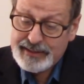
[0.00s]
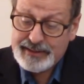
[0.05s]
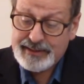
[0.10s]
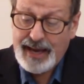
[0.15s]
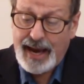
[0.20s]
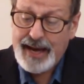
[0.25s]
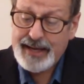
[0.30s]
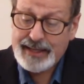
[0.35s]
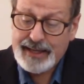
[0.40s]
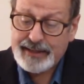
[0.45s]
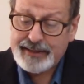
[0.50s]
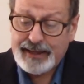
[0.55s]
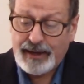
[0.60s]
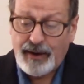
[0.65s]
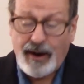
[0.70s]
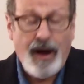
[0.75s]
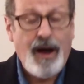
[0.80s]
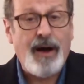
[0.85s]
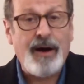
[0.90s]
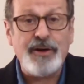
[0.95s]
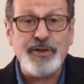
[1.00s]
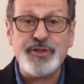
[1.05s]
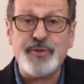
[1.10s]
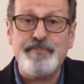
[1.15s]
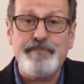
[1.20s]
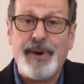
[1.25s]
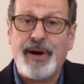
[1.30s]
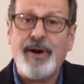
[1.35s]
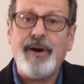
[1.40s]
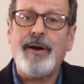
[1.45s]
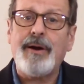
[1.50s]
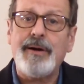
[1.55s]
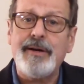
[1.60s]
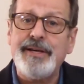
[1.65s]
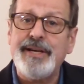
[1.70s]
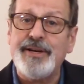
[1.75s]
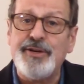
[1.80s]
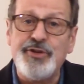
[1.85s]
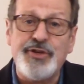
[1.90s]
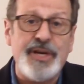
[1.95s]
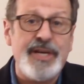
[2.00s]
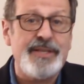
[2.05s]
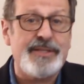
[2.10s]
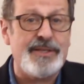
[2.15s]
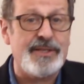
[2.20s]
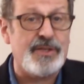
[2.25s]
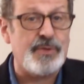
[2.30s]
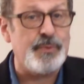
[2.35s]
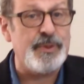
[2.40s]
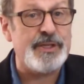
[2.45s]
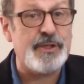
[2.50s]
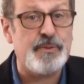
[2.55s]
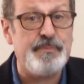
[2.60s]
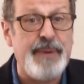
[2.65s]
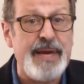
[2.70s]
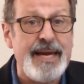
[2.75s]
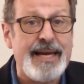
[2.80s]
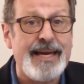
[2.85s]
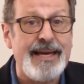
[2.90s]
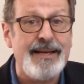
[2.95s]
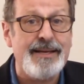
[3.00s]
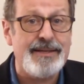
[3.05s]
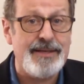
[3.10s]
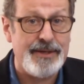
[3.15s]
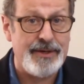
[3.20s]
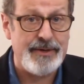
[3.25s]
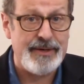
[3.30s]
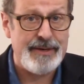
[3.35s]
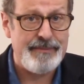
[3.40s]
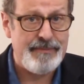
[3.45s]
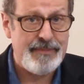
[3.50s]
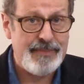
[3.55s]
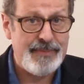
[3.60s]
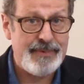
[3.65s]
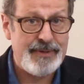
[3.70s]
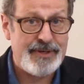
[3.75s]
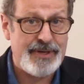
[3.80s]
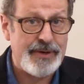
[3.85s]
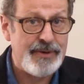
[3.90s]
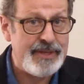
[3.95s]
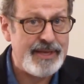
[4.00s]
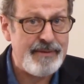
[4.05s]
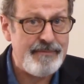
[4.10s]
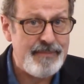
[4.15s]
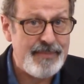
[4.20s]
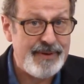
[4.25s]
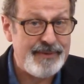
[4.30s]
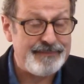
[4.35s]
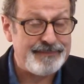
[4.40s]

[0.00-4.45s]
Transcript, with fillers: say that their hearts burned and jesus was speaking to him to them